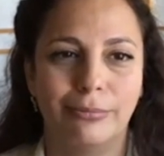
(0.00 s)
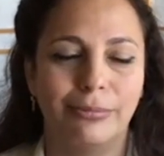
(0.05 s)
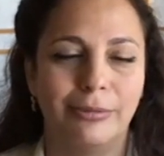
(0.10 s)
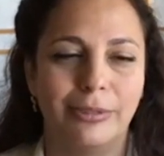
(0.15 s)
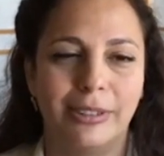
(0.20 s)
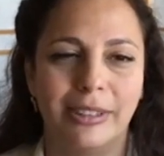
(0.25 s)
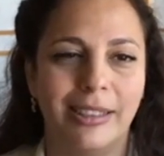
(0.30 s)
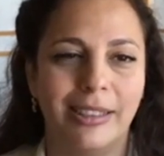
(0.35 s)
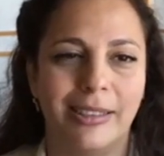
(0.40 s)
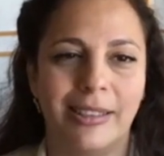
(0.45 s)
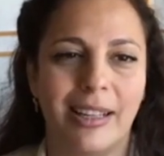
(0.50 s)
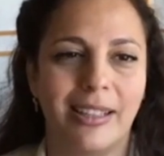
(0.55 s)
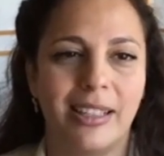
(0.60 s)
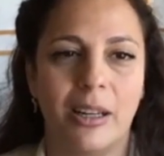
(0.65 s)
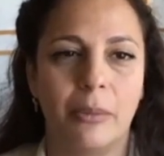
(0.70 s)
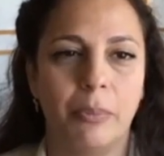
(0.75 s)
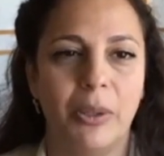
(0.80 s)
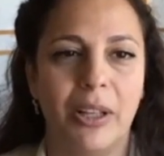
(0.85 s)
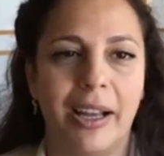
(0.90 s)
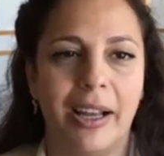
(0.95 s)
this doesn't
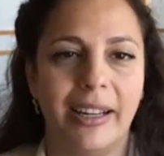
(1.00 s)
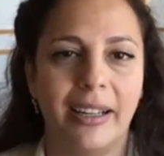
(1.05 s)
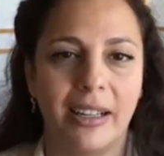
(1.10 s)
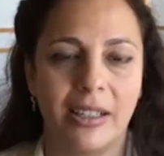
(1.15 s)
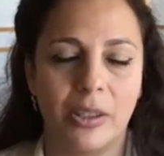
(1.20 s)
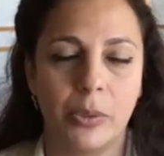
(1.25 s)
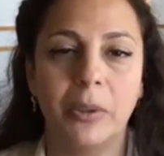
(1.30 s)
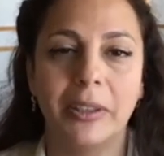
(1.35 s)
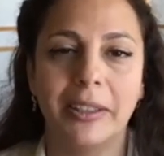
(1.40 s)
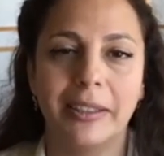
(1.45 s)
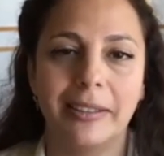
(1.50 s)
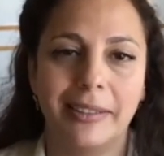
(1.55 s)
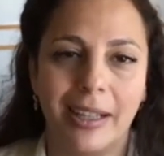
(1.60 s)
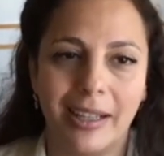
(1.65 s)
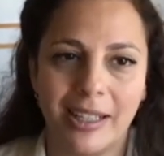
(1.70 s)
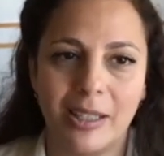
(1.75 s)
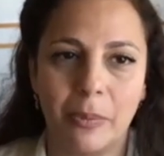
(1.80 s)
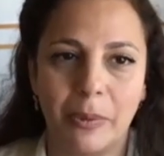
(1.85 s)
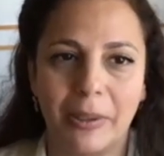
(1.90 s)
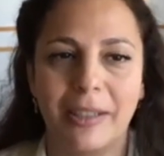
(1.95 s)
apply to us. Well, it
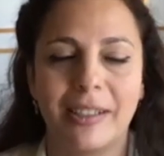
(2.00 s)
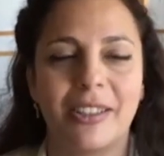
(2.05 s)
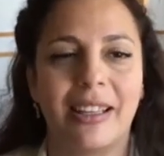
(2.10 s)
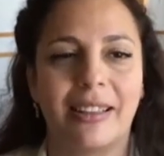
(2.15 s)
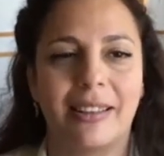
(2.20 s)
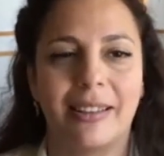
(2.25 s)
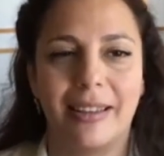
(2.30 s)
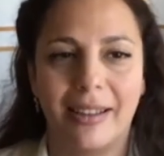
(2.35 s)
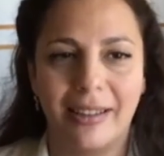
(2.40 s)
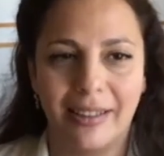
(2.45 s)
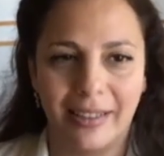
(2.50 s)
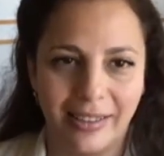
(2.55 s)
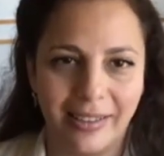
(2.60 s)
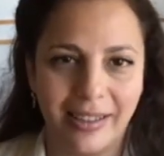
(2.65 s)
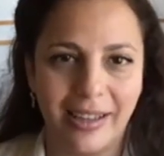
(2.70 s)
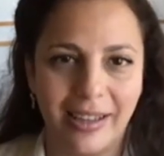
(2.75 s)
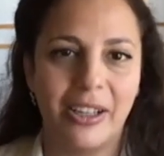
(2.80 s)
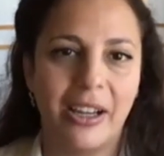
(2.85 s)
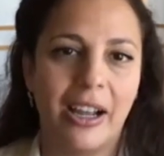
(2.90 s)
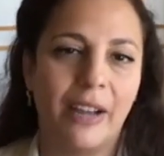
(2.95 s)
does, because at the end of the
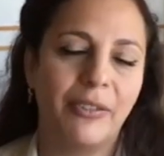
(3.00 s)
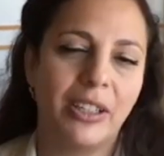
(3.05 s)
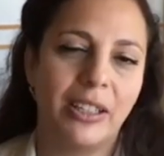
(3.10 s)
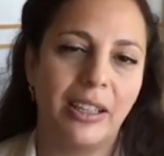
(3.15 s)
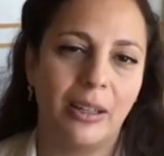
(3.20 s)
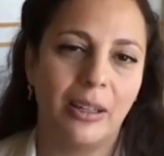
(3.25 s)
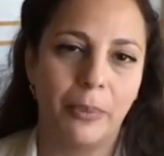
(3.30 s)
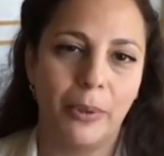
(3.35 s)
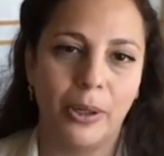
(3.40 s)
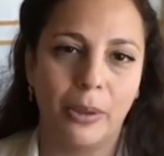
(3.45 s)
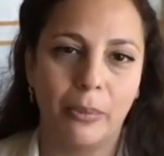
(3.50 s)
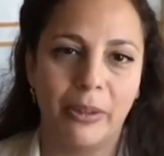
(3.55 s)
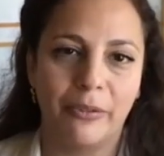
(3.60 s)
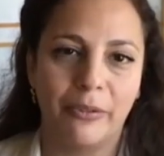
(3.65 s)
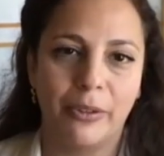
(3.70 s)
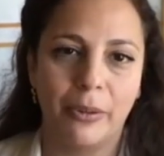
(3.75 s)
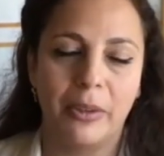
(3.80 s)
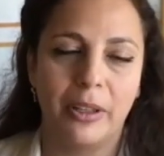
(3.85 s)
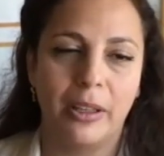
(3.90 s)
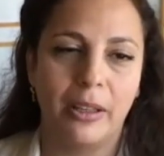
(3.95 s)
day, you have to get a permit
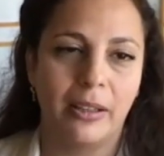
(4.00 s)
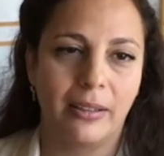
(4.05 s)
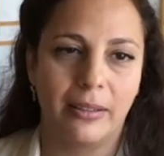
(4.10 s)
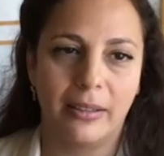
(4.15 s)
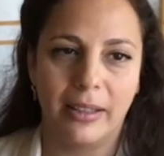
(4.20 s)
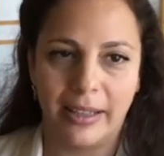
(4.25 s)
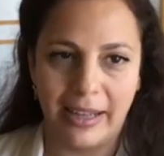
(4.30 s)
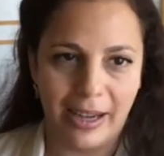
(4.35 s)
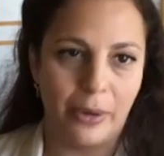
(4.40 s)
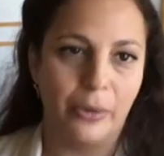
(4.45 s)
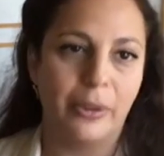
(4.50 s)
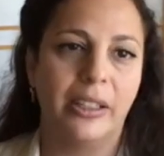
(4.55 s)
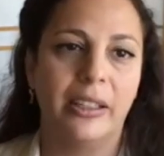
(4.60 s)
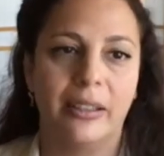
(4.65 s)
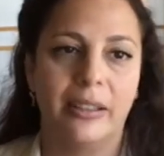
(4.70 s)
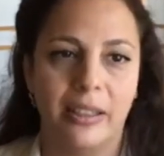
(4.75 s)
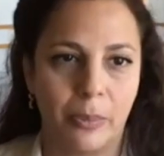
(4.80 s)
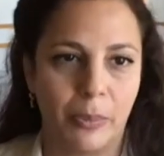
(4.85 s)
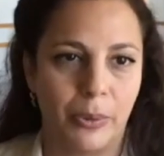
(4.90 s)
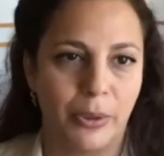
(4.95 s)
from the county in
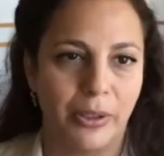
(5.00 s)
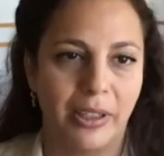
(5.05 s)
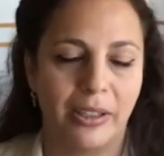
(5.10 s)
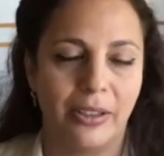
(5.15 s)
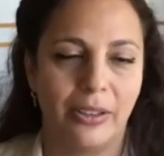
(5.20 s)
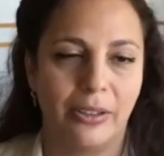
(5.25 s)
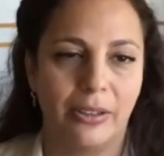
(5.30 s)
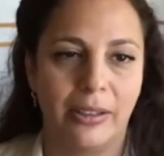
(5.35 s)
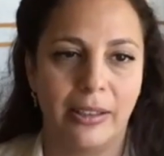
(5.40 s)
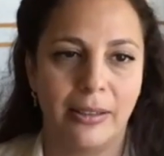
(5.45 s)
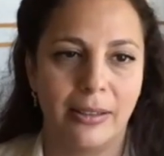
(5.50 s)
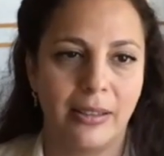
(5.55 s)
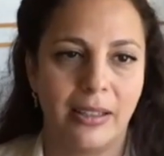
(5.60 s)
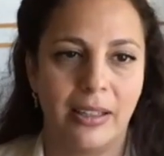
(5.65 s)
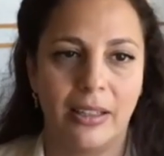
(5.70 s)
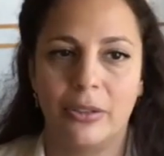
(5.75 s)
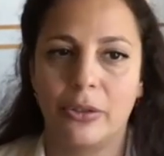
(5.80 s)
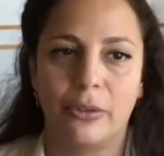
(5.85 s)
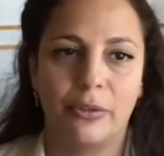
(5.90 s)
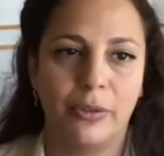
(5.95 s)
this particular
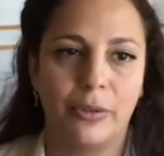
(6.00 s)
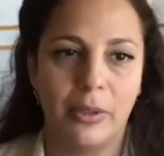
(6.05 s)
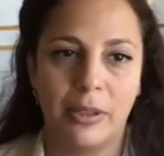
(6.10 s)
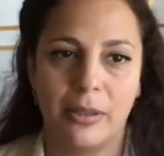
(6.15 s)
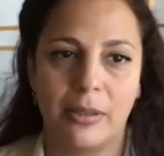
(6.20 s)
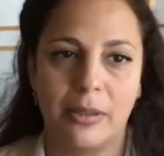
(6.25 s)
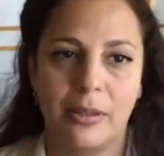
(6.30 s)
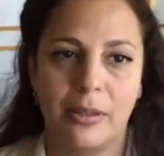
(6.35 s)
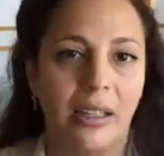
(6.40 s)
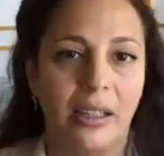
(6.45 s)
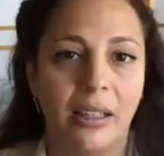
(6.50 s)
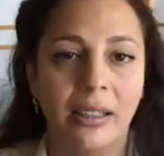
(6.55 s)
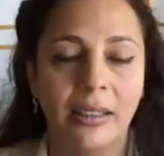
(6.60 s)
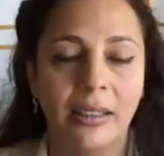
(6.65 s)
instance, or from the city.